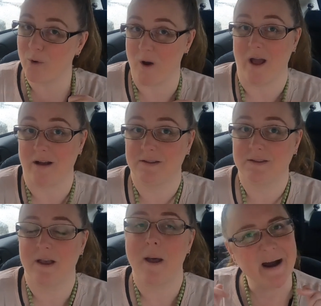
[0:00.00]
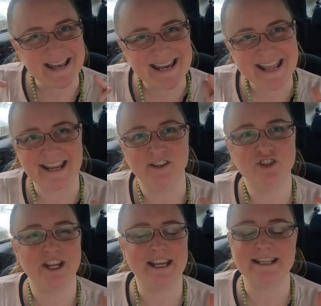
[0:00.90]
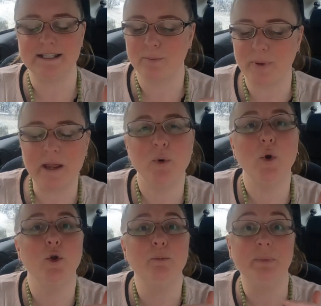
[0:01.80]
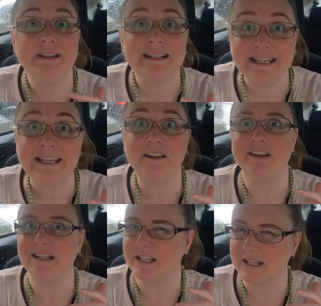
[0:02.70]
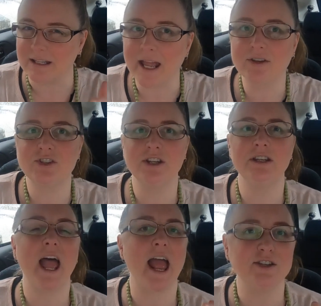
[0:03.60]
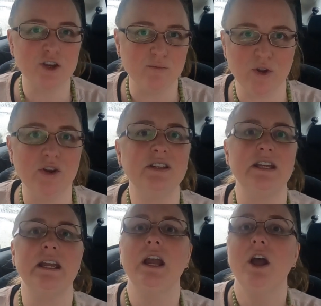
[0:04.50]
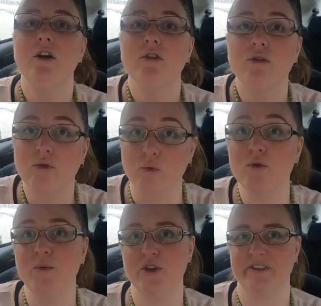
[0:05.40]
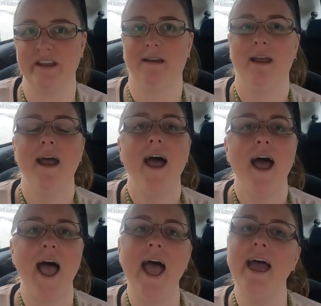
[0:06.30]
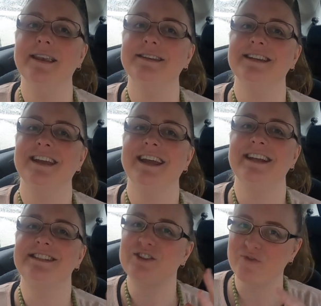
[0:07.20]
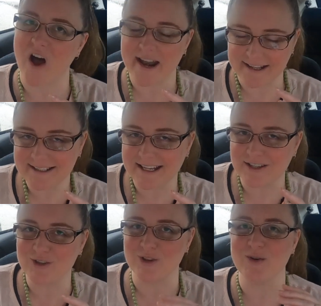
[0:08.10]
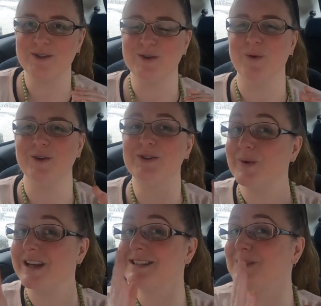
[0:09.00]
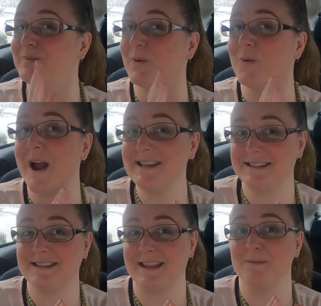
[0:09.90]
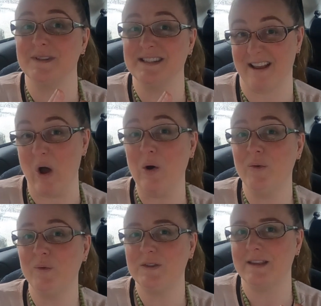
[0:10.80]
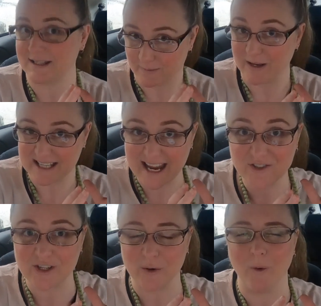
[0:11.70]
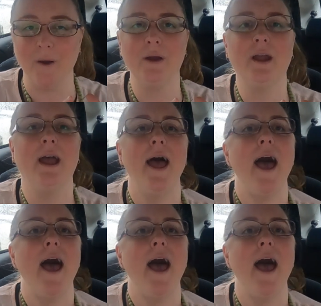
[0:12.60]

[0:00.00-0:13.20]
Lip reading: products. My niche is people who believe in connection and community through music, and it's divided into those who want to express themselves, that's my teaching work,